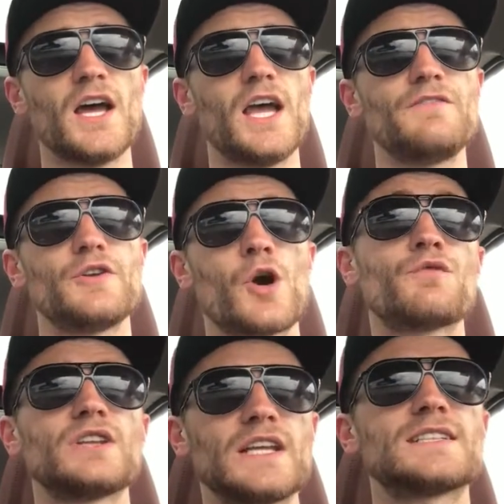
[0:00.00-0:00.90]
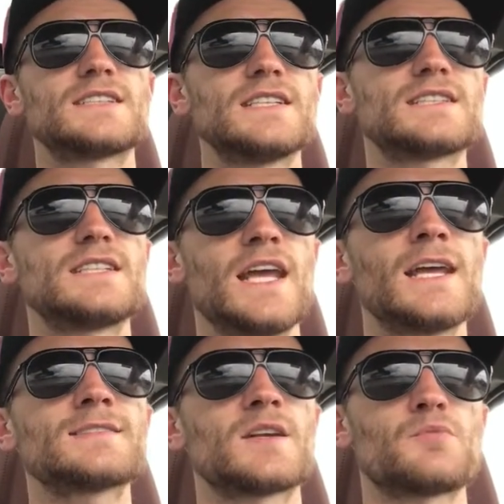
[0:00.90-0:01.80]
if you don't release these
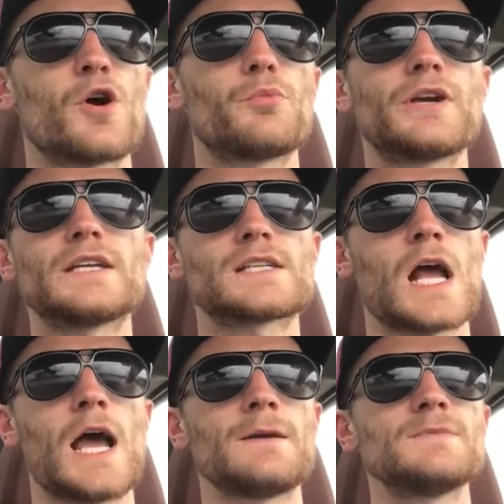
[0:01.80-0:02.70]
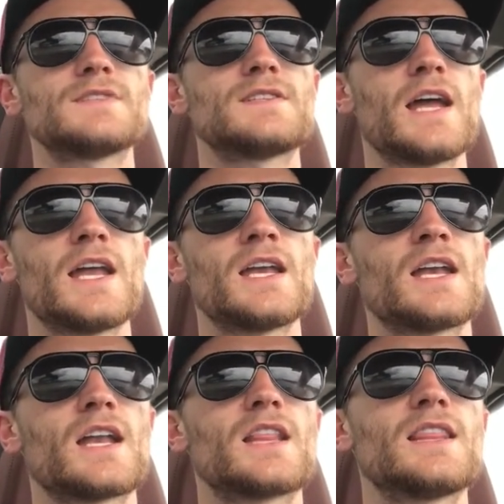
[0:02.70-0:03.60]
things in appropriate times,
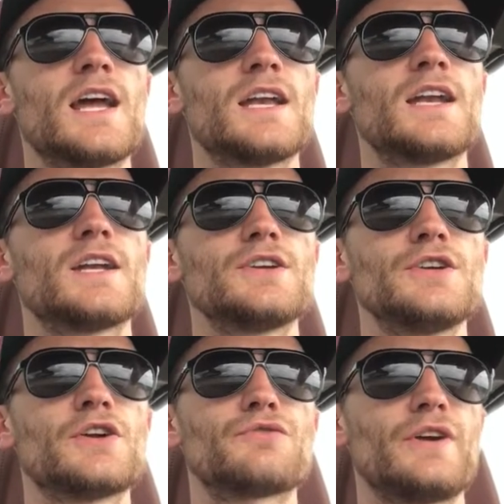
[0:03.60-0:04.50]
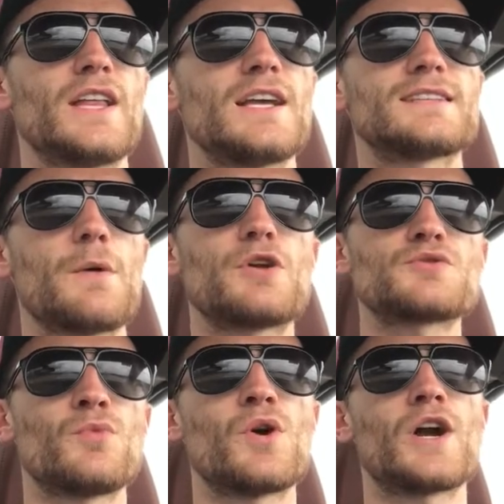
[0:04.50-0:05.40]
then you don't realize how much
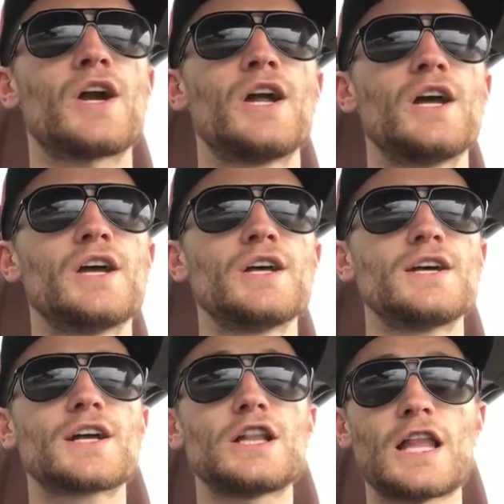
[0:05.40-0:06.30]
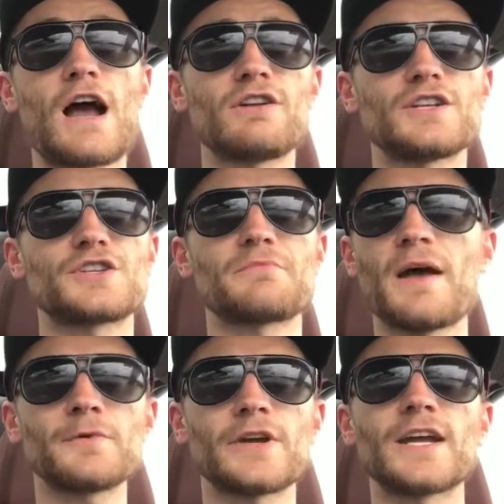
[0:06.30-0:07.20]
more clouded your
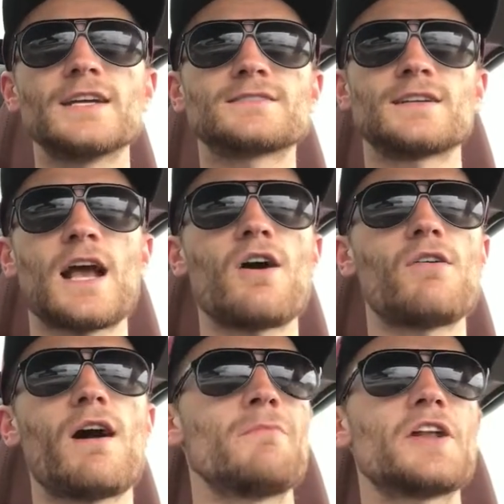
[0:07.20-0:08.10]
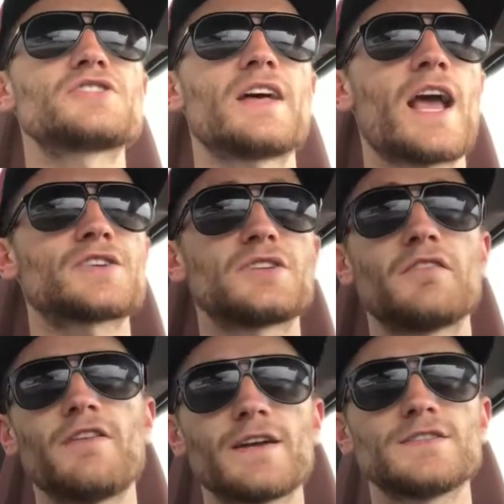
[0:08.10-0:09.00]
memory is and how much that actually
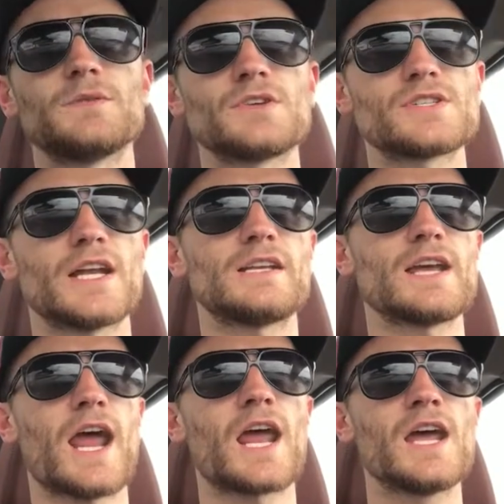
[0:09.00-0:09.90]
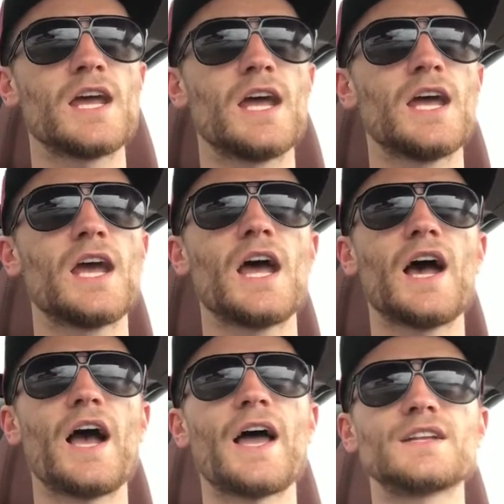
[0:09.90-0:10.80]
affects you in your day-to-day.
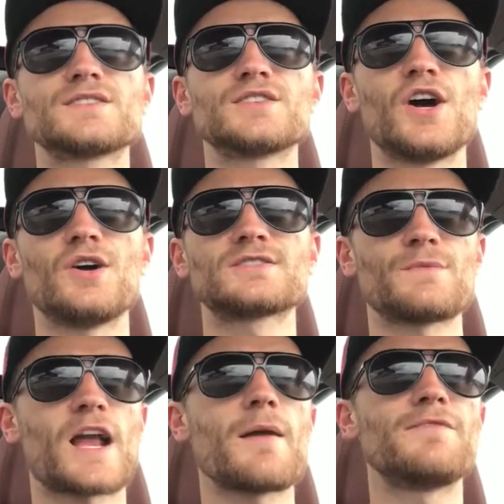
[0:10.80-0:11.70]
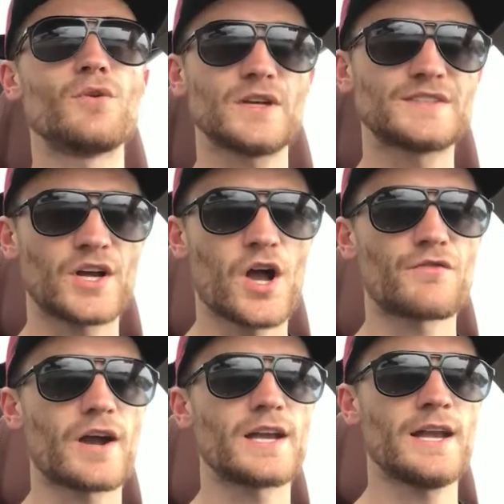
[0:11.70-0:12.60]
And so something I'm focusing on
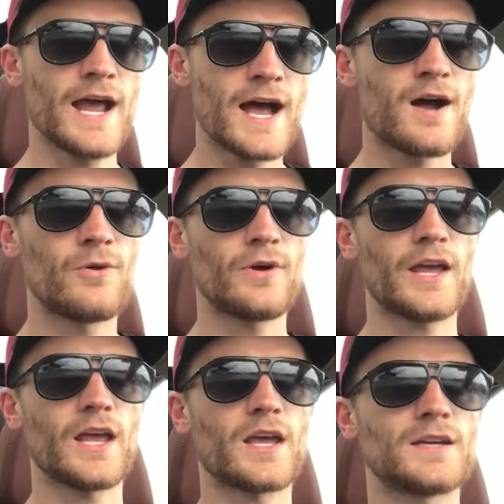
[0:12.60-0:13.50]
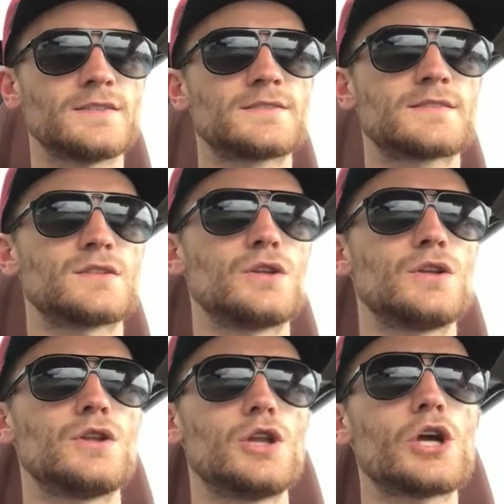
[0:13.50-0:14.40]
right now is
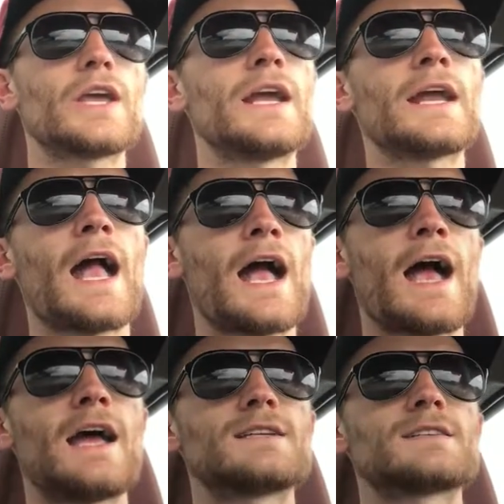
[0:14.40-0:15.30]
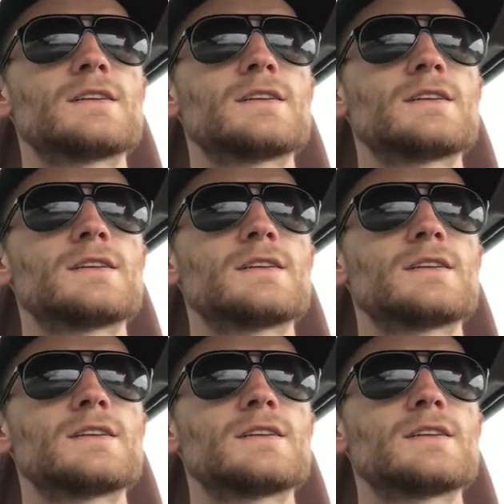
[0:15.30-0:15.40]
looking at